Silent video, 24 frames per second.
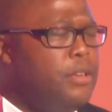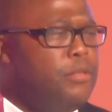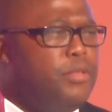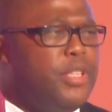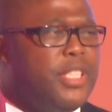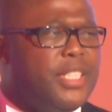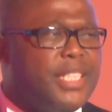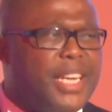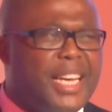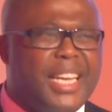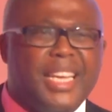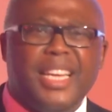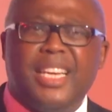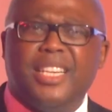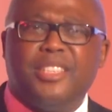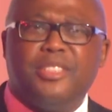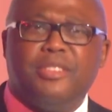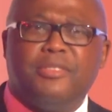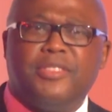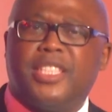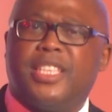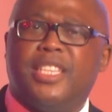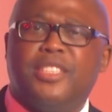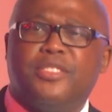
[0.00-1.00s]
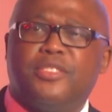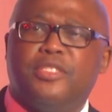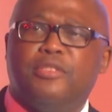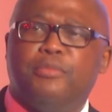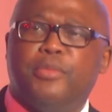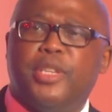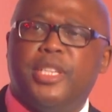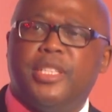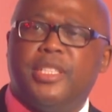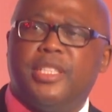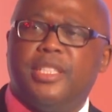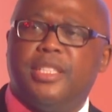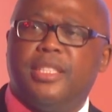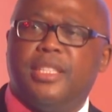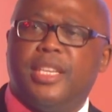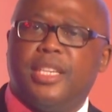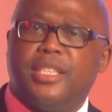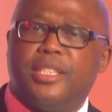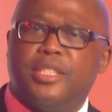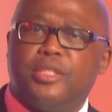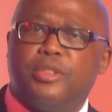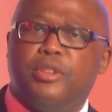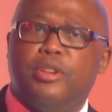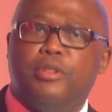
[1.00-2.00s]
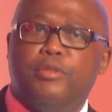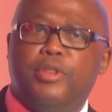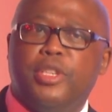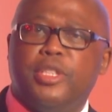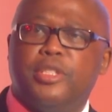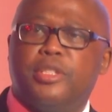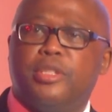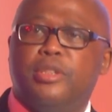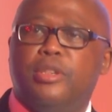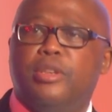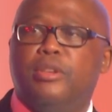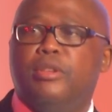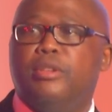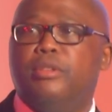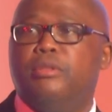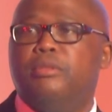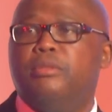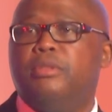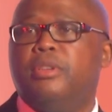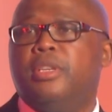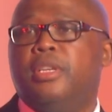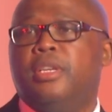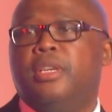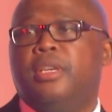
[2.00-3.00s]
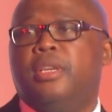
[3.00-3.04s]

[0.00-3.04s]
We're tired of transformation that is going slow